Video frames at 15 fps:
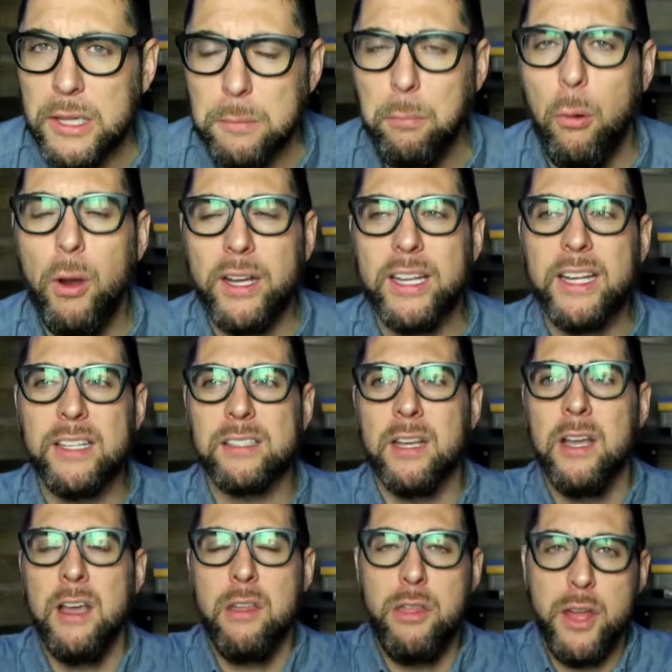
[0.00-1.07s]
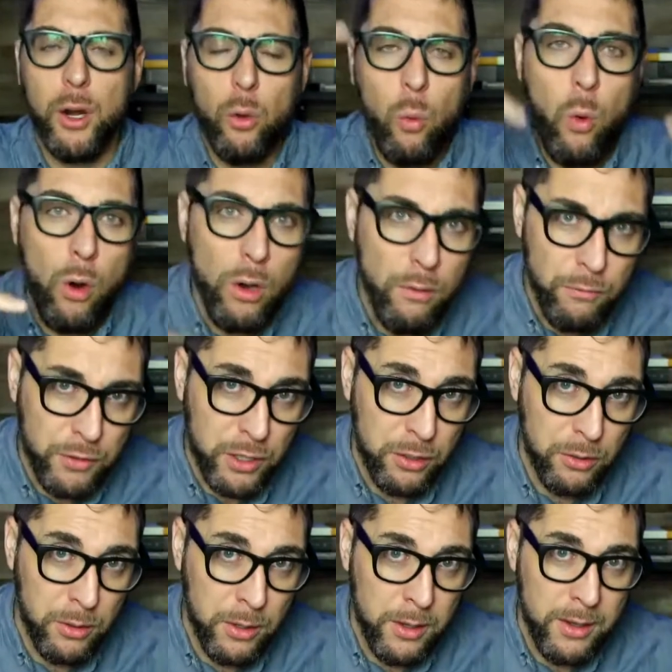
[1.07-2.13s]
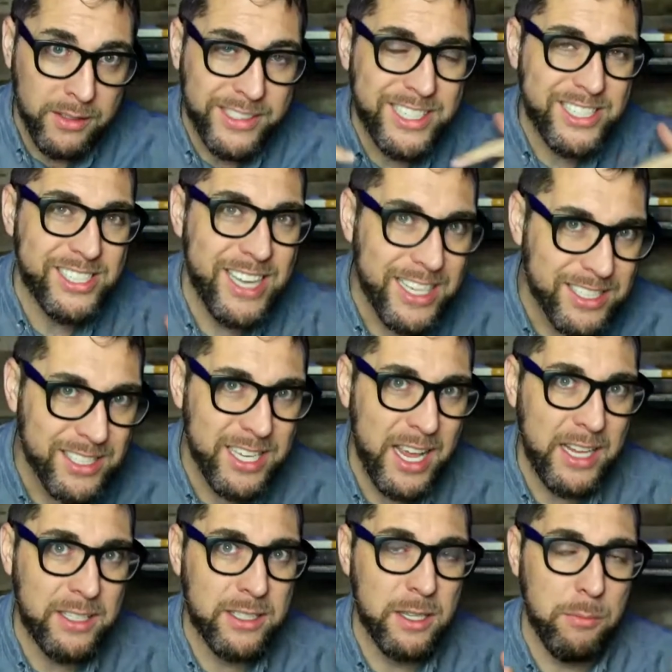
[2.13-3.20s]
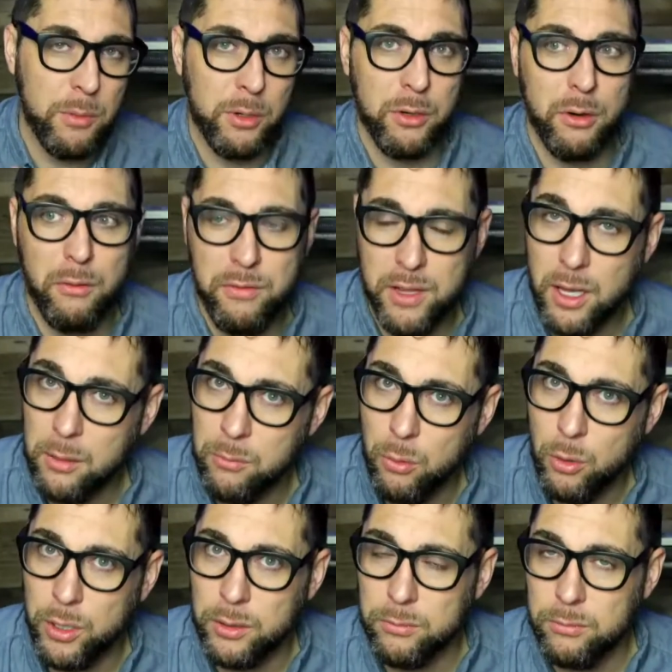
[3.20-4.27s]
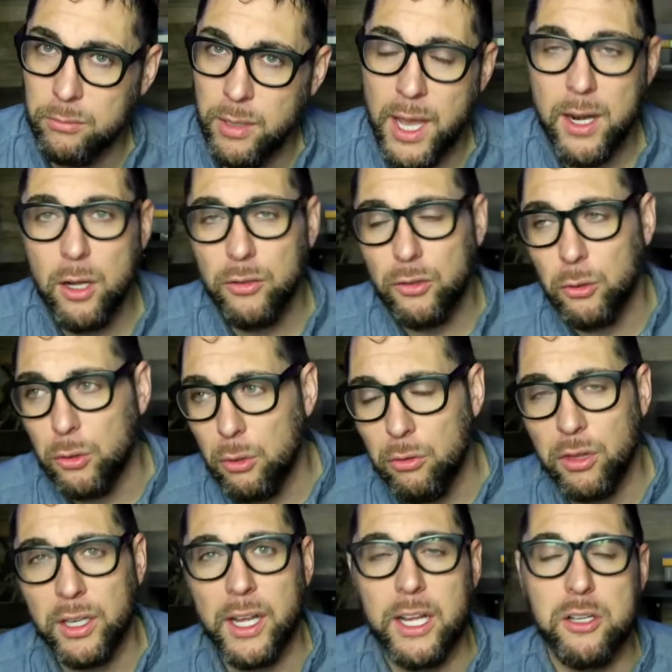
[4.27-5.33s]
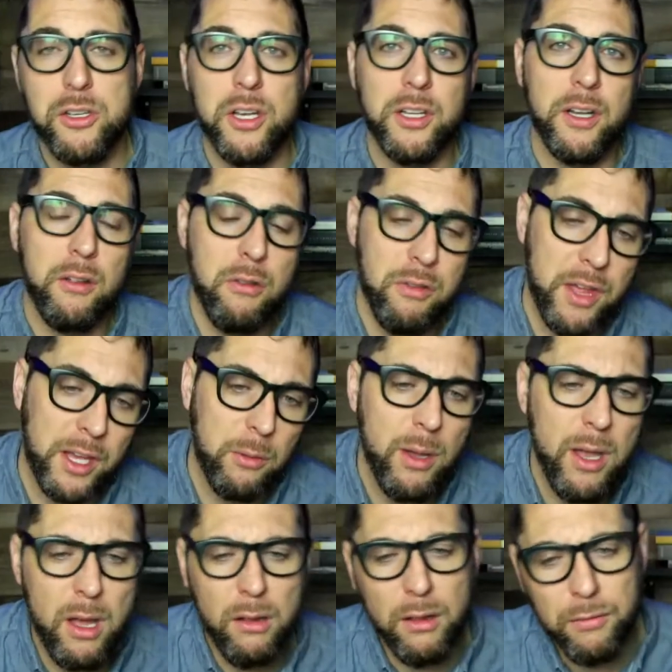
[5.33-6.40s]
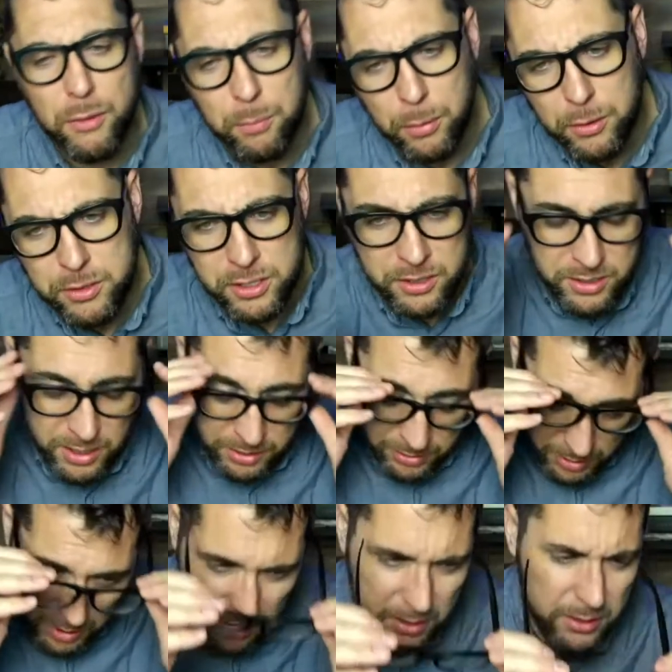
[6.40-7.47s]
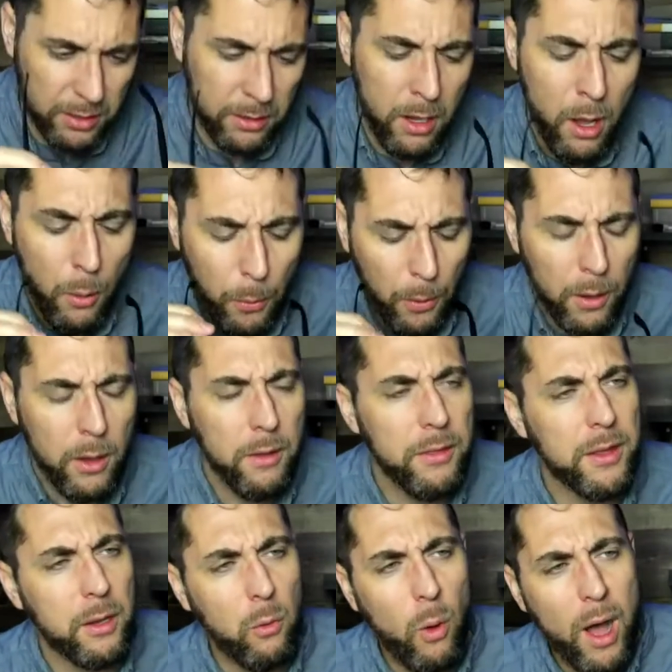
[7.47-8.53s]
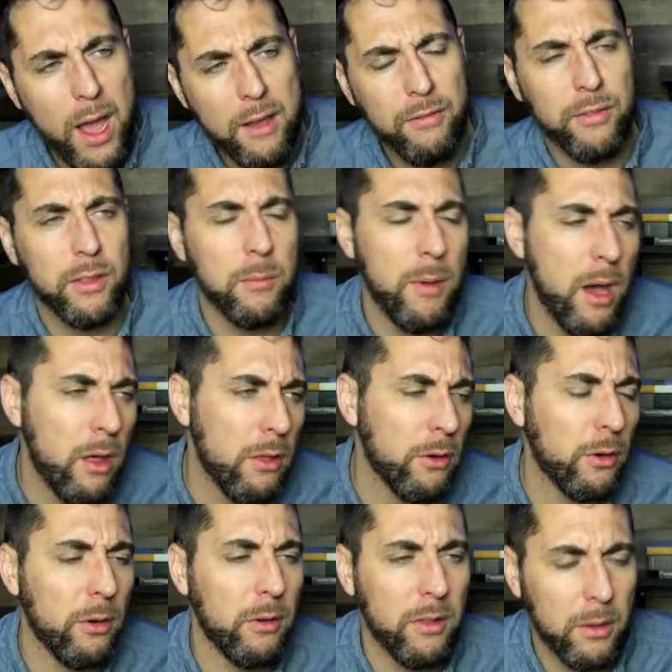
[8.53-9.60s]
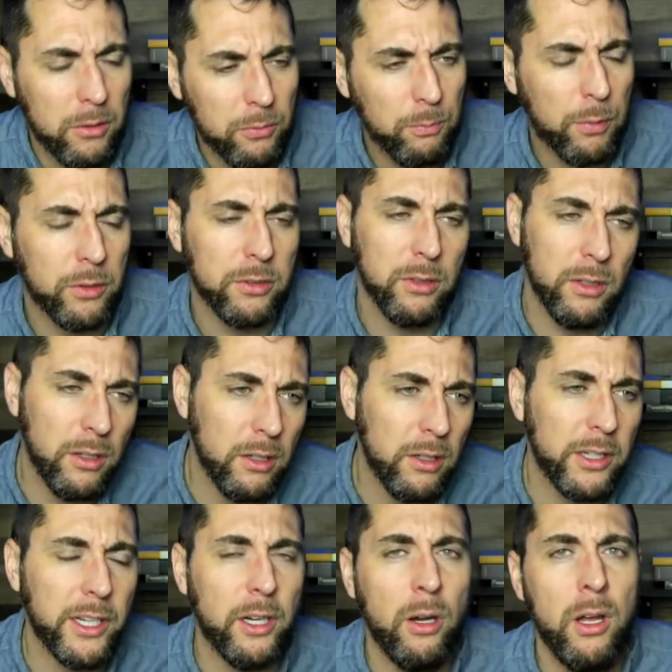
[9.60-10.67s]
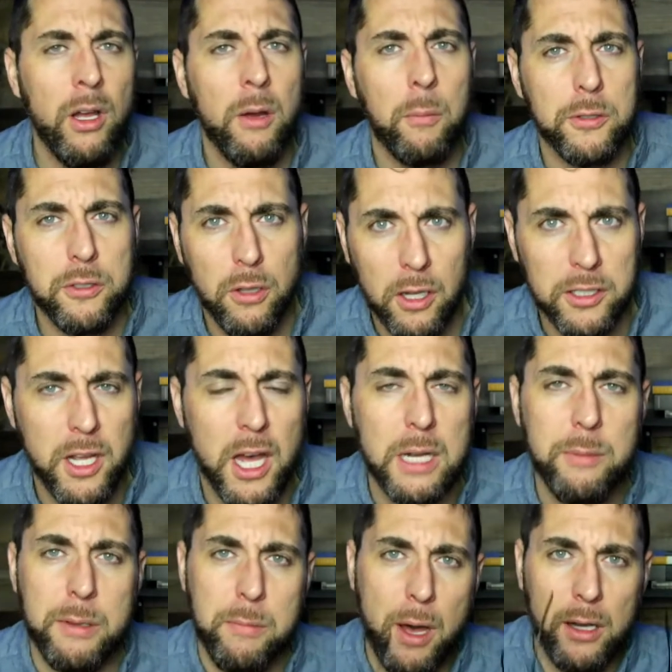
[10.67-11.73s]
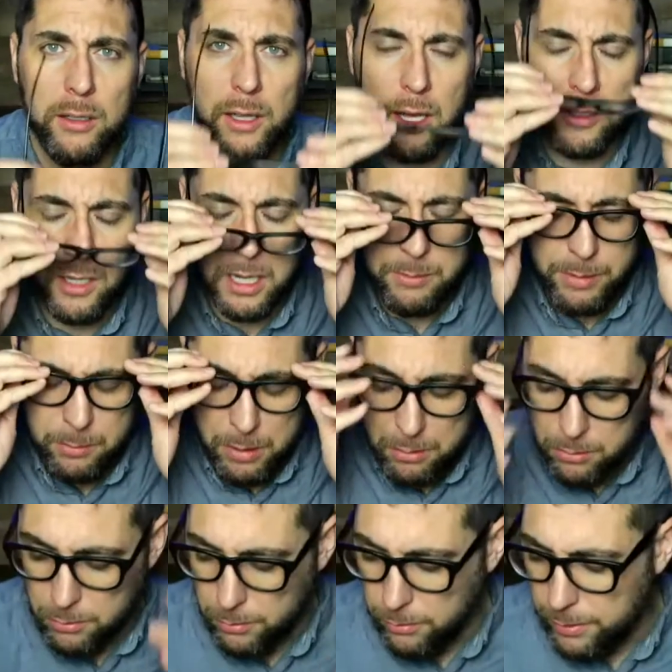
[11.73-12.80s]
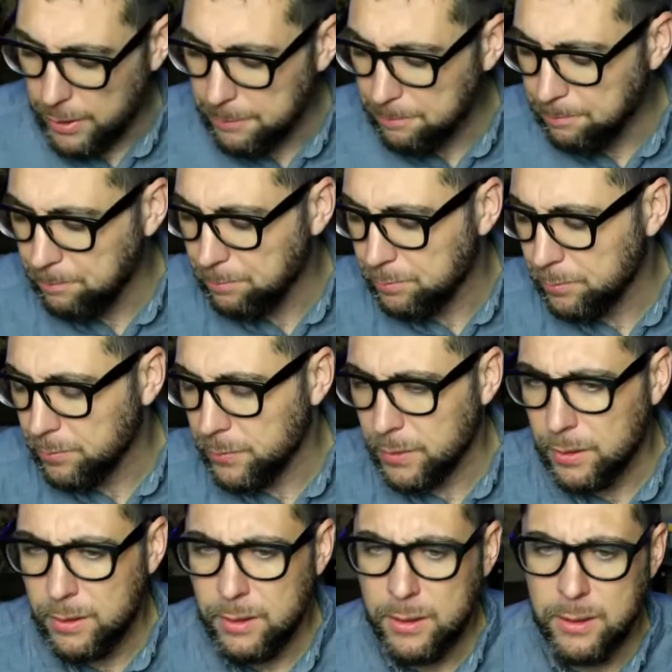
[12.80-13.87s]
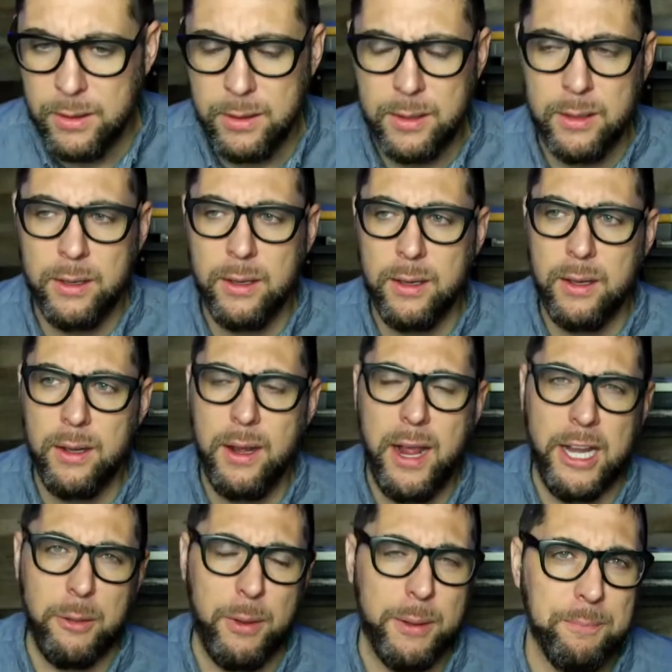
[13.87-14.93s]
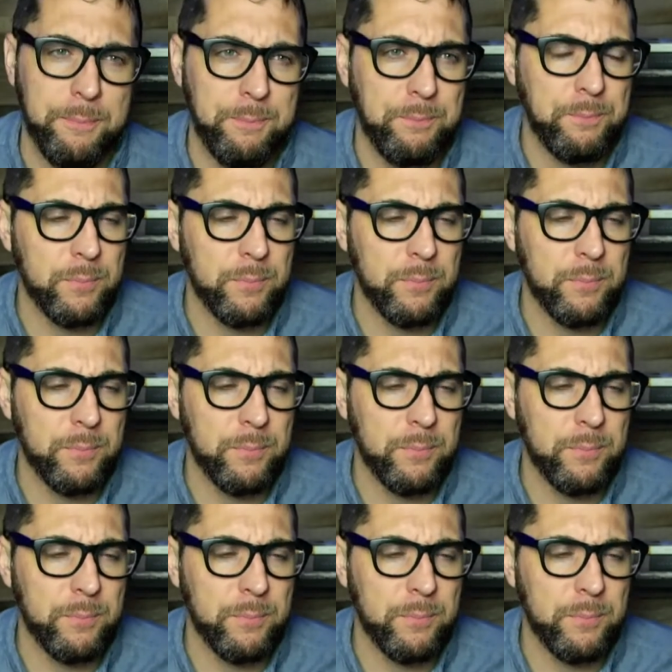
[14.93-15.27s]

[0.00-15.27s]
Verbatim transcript: But the point is, their worldview necessitates the murder of the unborn and also euthanasia and other things. Well, if the person says this and the wife and the mother and this person, you know, personal autonomy, bodily autonomy, blah, blah, blah, blah. Anyway,